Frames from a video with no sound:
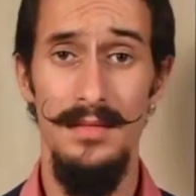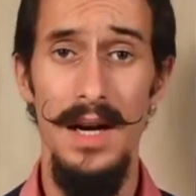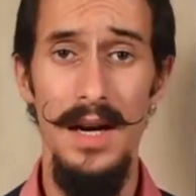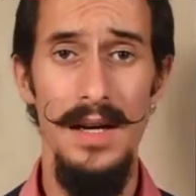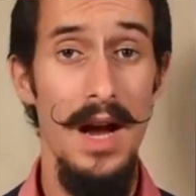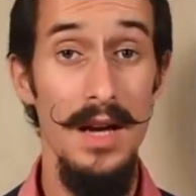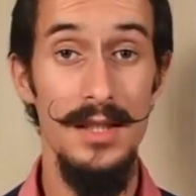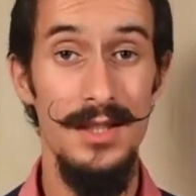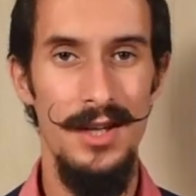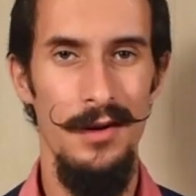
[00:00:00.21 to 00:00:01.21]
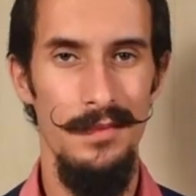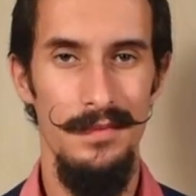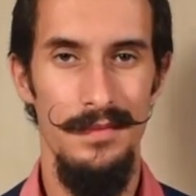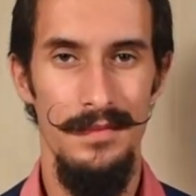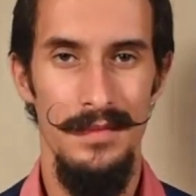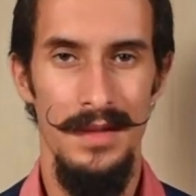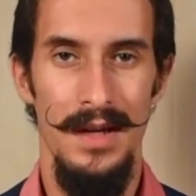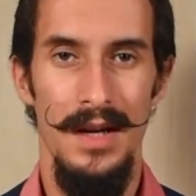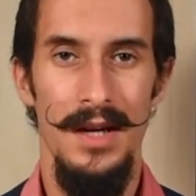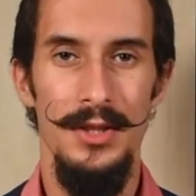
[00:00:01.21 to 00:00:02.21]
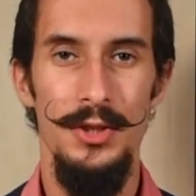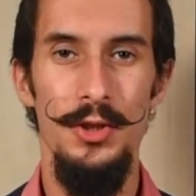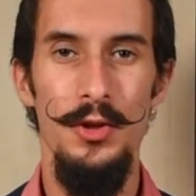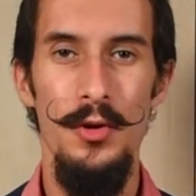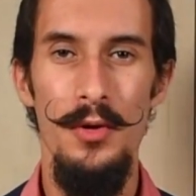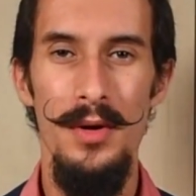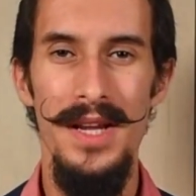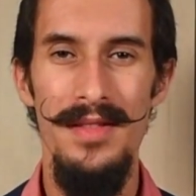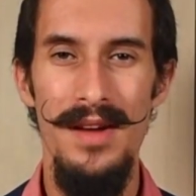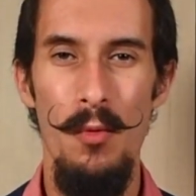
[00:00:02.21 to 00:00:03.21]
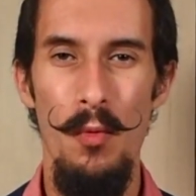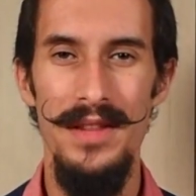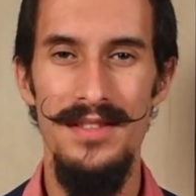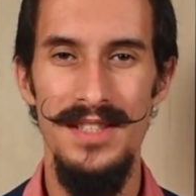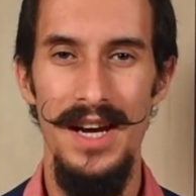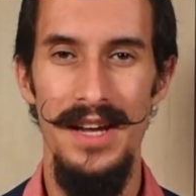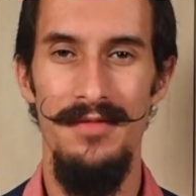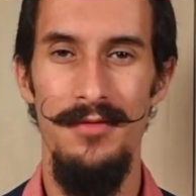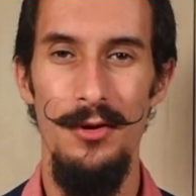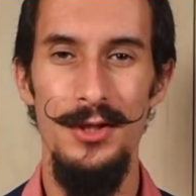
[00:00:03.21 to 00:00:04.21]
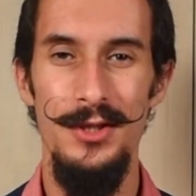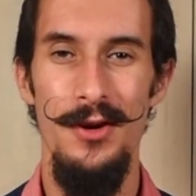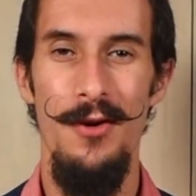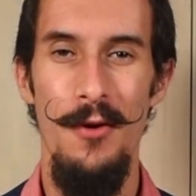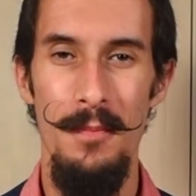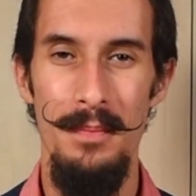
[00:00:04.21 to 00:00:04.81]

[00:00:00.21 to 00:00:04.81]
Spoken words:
time has come. You need a website for your